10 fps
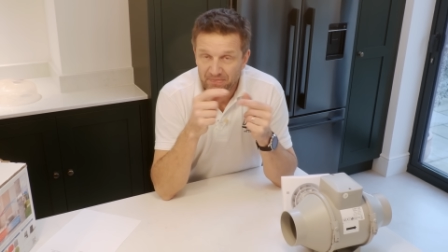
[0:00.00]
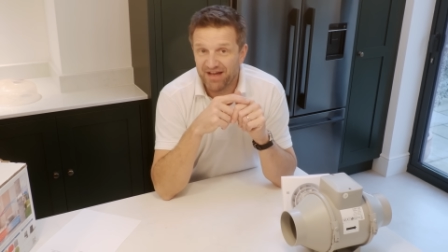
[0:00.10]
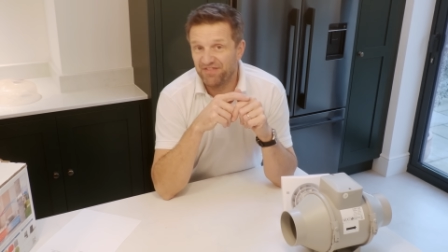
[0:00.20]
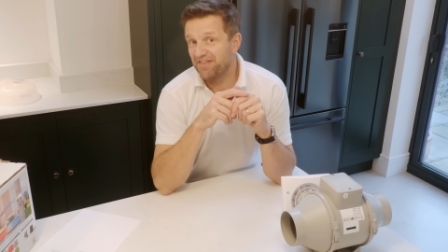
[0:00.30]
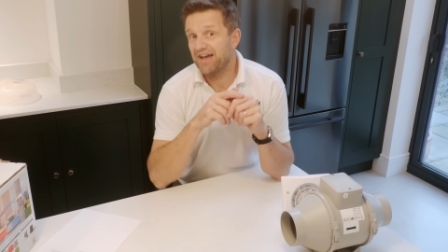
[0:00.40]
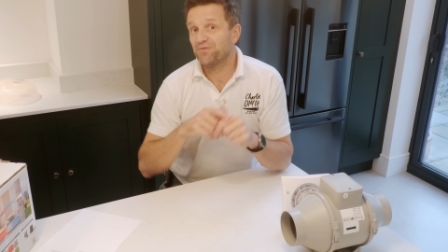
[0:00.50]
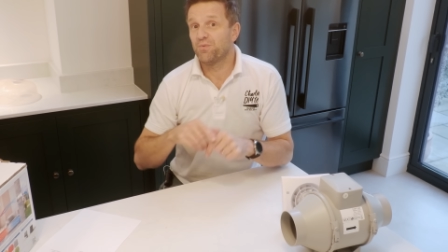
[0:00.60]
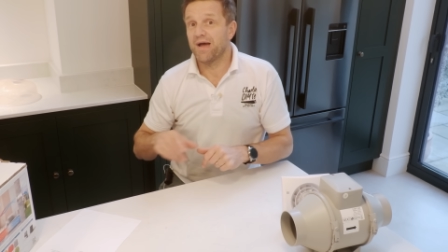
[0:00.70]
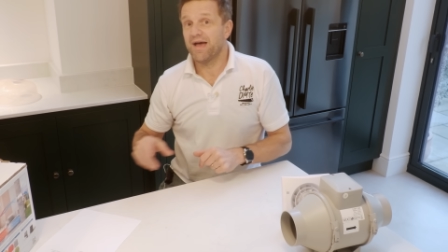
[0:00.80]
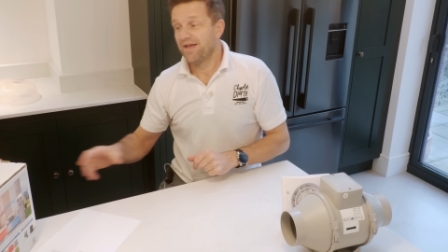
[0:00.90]
And that's
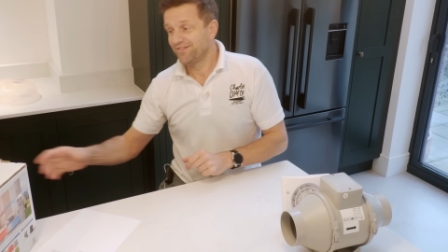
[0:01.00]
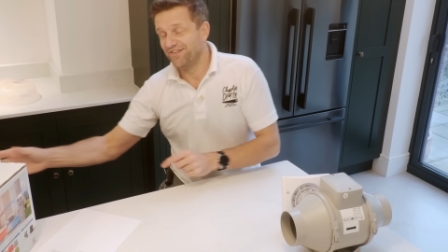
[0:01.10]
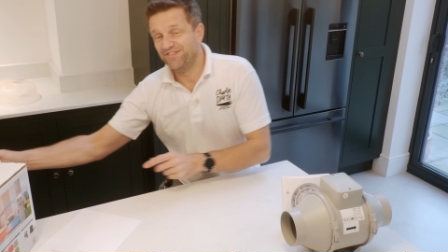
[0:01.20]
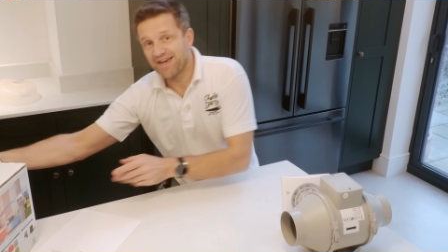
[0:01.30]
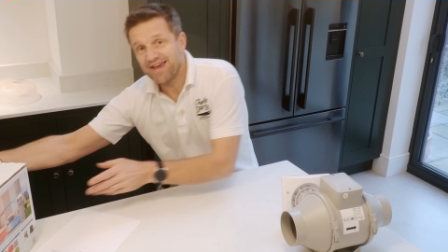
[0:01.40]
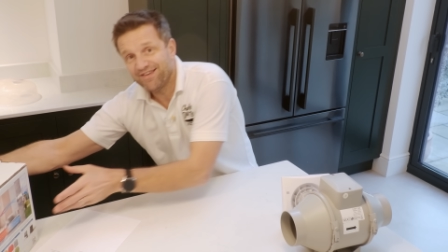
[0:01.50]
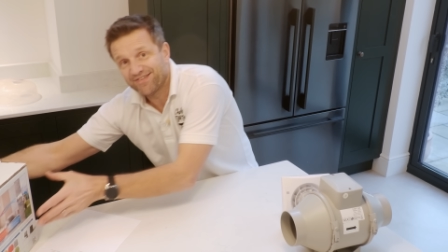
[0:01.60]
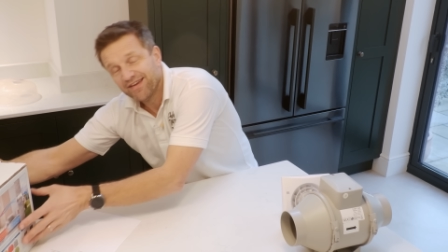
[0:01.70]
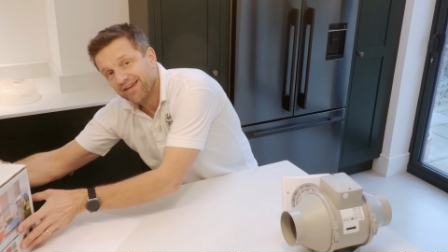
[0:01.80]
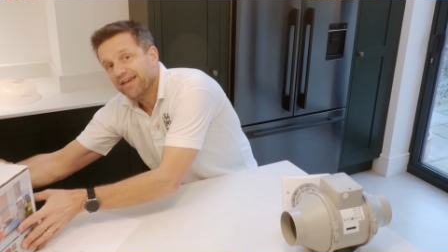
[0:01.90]
where
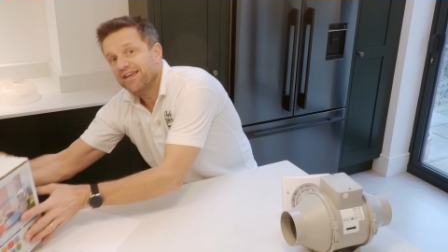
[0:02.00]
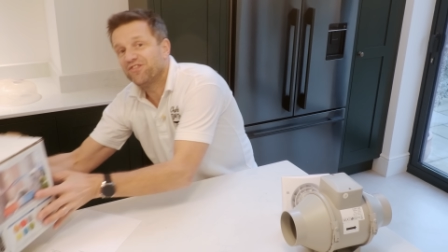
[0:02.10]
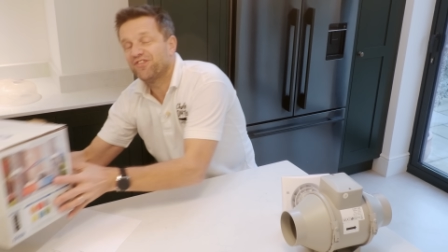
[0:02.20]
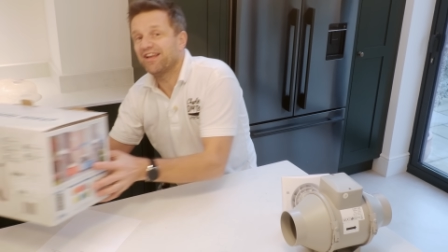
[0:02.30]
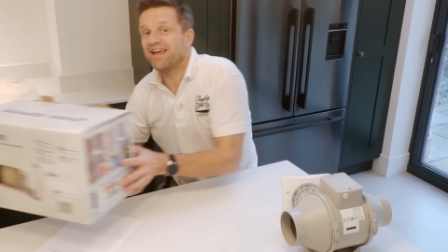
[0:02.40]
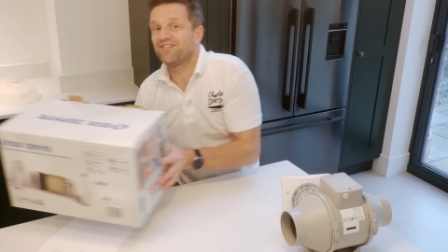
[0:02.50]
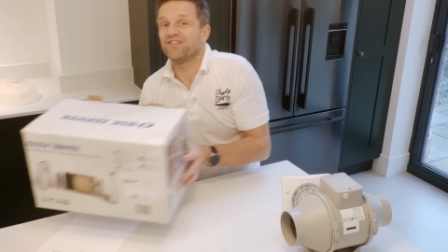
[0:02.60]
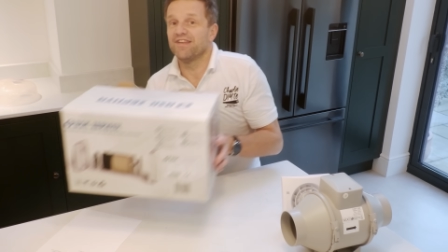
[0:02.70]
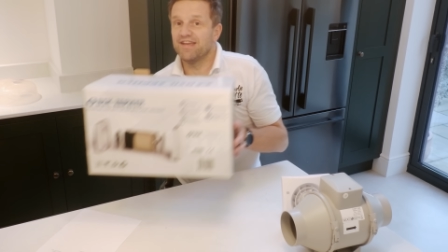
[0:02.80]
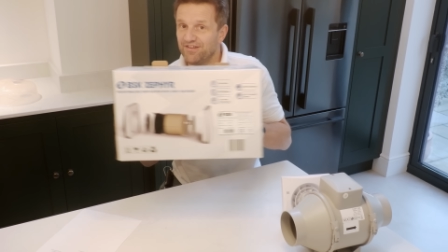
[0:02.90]
today's installation